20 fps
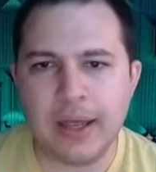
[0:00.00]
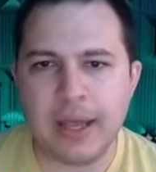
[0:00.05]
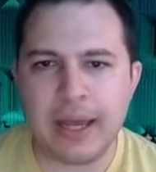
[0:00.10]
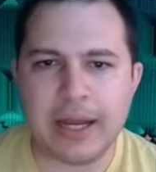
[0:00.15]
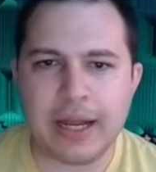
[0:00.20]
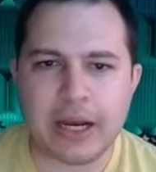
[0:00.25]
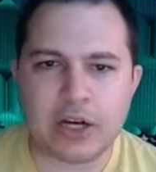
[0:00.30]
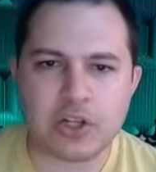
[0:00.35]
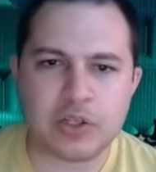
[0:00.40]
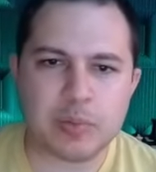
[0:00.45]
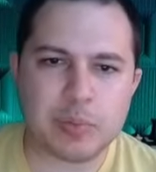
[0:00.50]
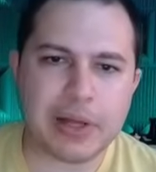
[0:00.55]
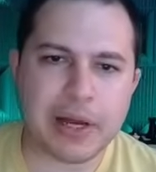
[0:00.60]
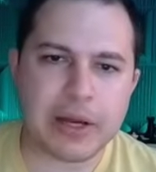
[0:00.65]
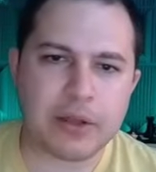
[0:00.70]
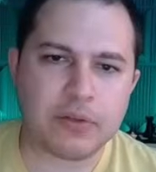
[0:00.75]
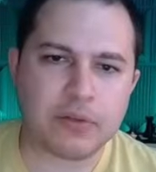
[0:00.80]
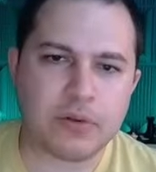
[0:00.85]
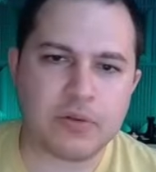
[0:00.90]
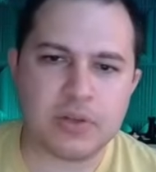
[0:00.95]
and actually
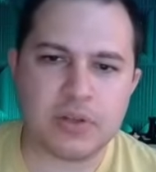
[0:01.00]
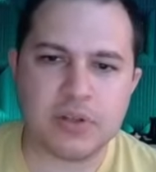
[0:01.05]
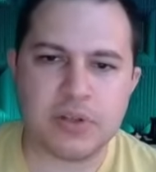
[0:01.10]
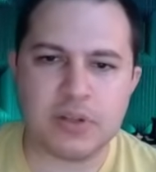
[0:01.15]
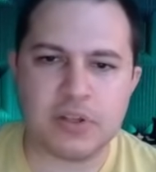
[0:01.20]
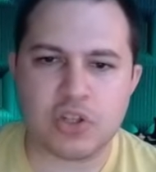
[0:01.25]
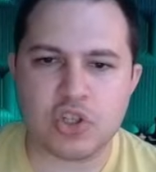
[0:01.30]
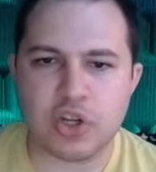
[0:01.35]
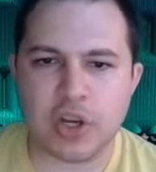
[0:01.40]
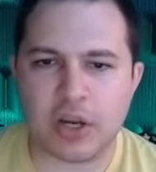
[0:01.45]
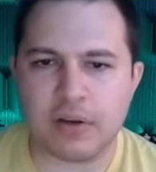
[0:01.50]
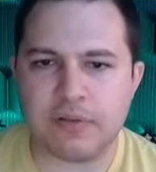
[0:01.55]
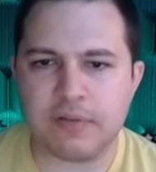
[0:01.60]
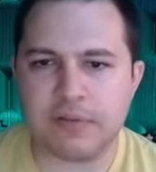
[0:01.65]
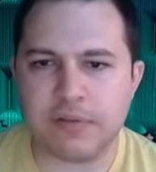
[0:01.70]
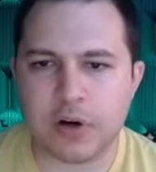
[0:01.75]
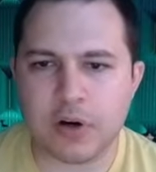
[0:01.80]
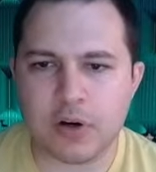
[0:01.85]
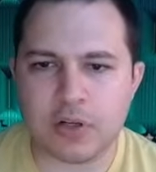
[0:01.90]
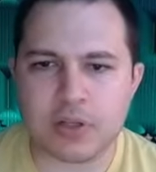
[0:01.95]
black throws in this check
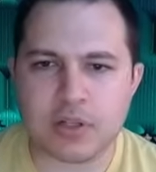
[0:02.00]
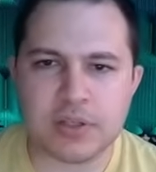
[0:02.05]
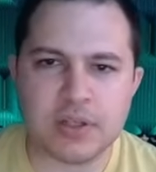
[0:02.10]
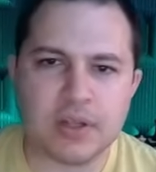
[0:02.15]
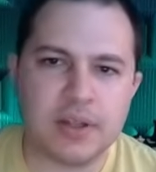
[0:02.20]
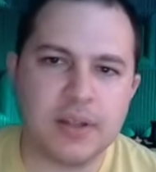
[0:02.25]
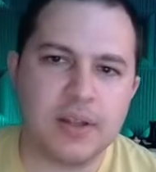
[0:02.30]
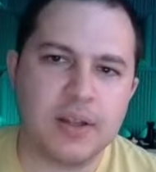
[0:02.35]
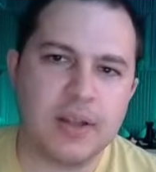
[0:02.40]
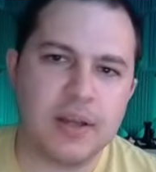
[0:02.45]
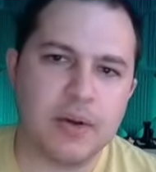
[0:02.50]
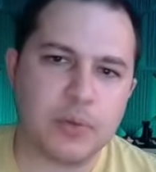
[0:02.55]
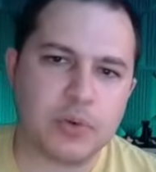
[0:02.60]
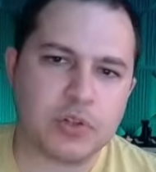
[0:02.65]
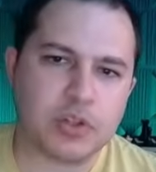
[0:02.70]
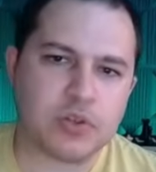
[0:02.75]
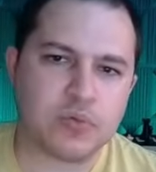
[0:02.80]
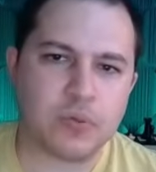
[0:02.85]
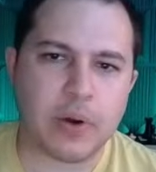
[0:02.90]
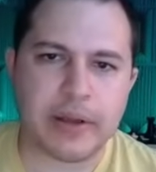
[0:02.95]
first,
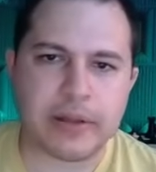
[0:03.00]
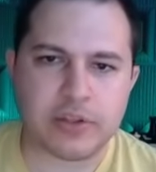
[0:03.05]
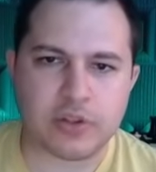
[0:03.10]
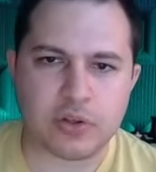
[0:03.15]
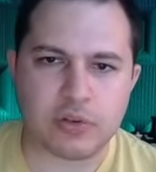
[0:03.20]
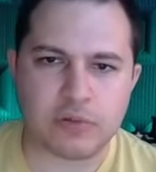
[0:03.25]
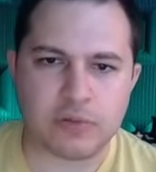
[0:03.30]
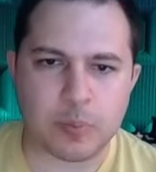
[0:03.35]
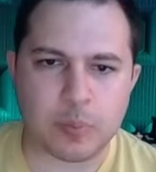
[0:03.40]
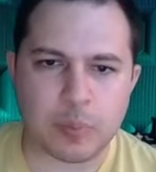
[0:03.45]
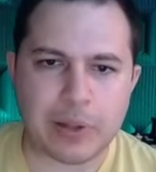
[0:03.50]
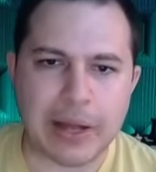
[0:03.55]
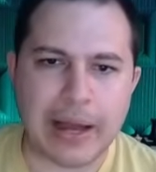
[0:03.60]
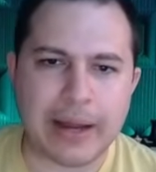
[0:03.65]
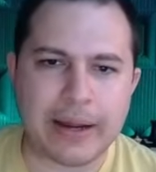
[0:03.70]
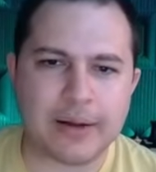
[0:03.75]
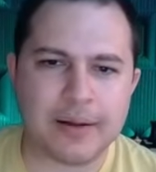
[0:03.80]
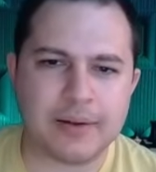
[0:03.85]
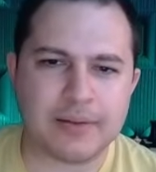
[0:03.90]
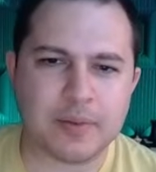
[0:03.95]
which is why it's good for
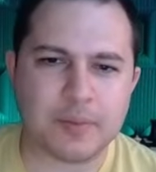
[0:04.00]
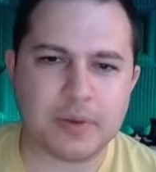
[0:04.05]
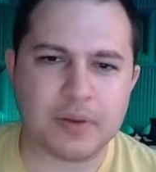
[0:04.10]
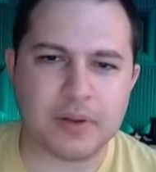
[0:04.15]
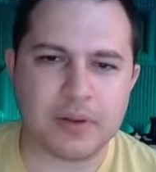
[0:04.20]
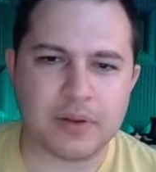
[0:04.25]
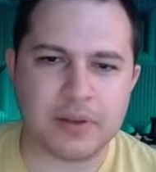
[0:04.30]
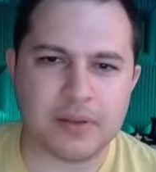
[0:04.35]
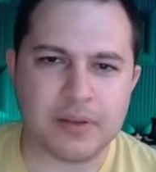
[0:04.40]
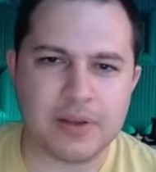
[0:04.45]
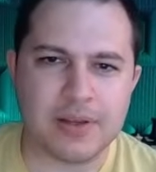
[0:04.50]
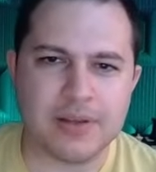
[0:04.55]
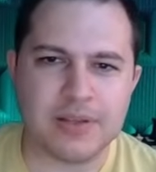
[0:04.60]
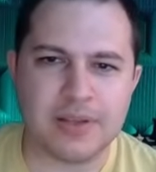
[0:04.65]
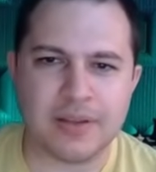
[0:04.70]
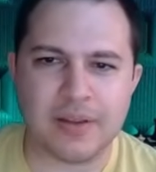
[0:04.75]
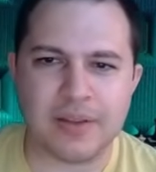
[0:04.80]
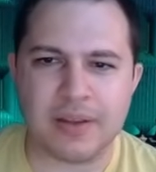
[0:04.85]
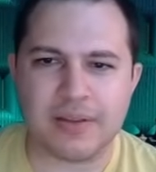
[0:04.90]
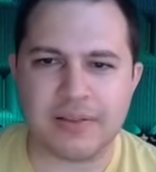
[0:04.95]
black, something like this,
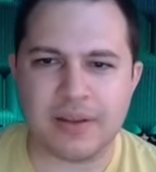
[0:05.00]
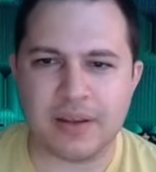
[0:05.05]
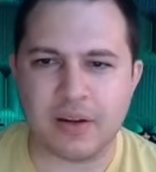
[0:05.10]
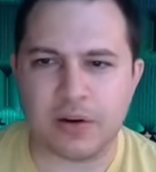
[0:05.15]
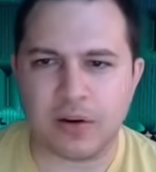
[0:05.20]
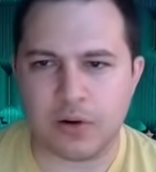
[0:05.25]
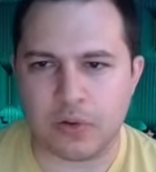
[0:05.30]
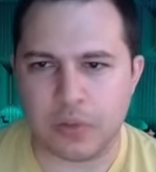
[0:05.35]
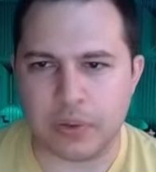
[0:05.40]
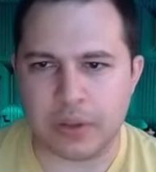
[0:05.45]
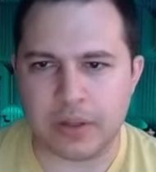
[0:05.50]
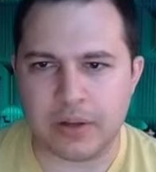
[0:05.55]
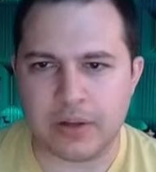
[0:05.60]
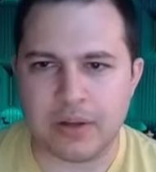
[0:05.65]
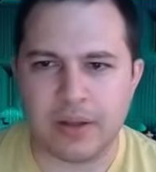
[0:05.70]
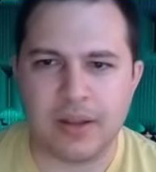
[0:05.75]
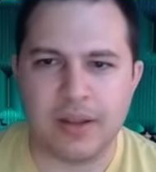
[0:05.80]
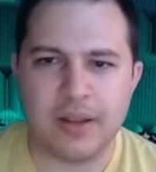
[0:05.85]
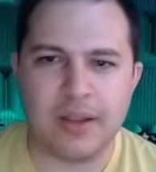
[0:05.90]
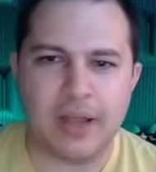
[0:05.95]
and then they take our queen,
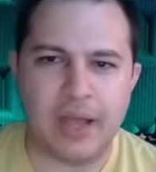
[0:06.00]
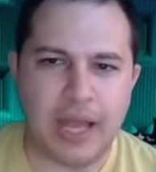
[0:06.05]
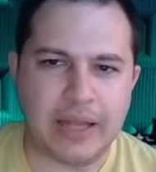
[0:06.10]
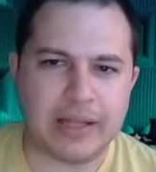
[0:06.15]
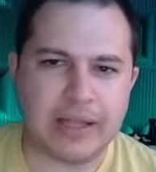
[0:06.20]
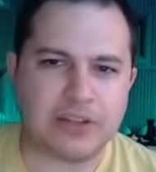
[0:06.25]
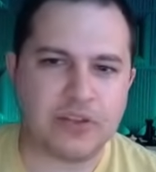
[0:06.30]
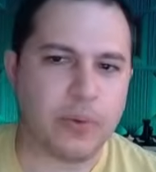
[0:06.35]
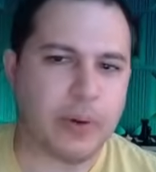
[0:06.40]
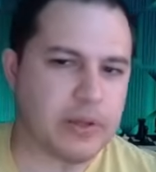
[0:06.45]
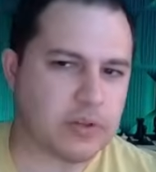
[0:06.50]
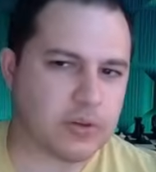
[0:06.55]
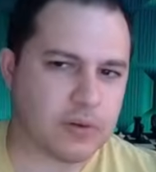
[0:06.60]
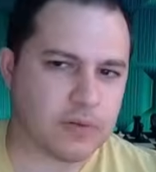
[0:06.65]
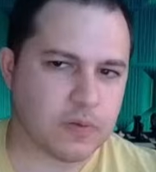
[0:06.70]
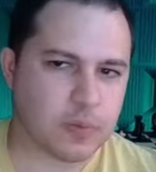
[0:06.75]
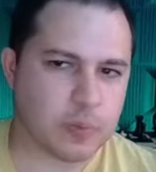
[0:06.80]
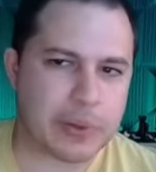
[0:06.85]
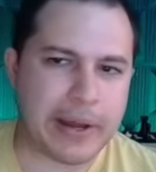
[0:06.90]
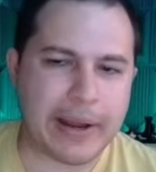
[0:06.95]
and that's why it's good
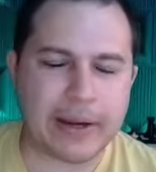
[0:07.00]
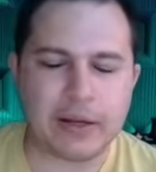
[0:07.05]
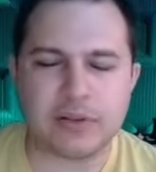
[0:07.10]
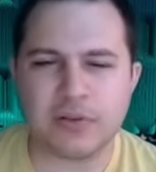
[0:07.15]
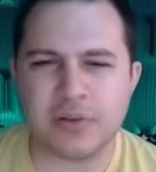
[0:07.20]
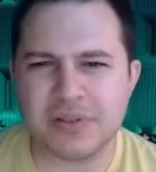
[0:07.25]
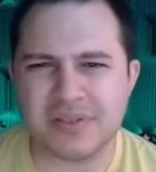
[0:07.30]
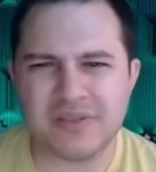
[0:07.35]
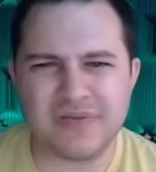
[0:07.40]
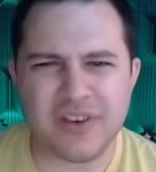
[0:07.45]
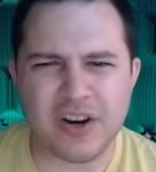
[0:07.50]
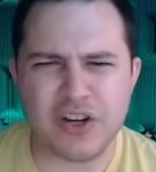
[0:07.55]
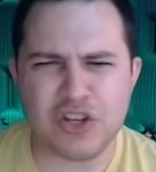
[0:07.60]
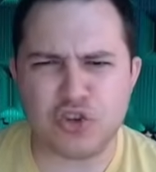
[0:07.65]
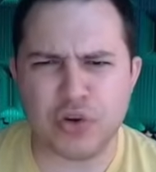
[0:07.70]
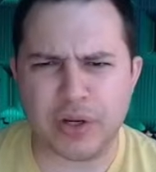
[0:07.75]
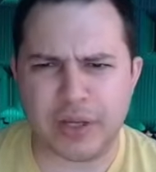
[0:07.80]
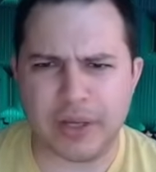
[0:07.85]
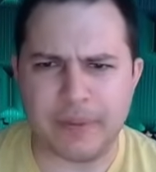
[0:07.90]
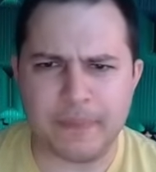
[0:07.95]
for black. So it's very
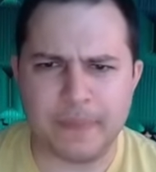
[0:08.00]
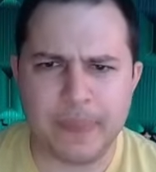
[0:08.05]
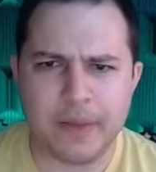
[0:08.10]
tricky.